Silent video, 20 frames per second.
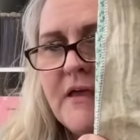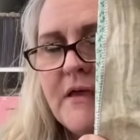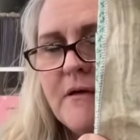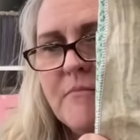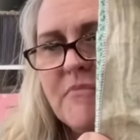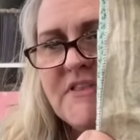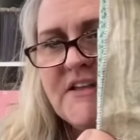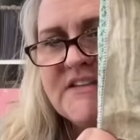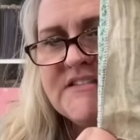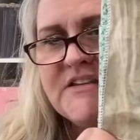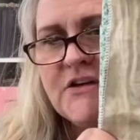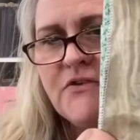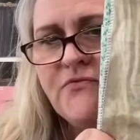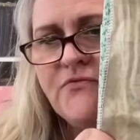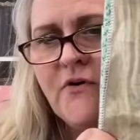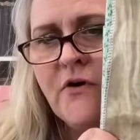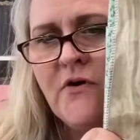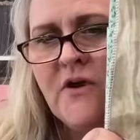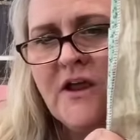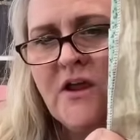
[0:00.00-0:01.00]
But that's how
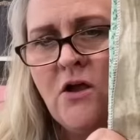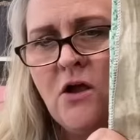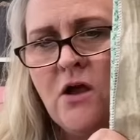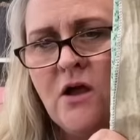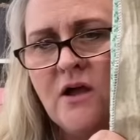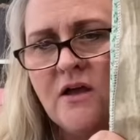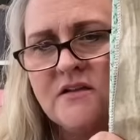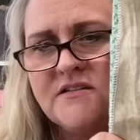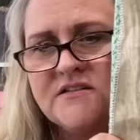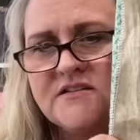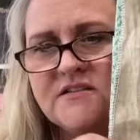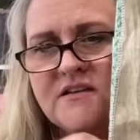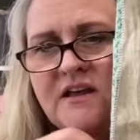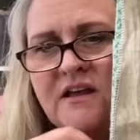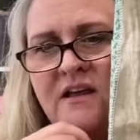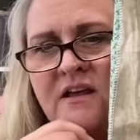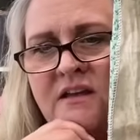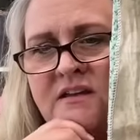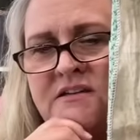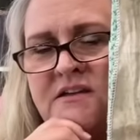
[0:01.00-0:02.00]
far I got.
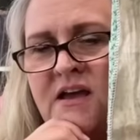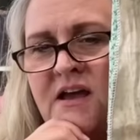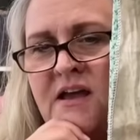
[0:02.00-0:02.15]
And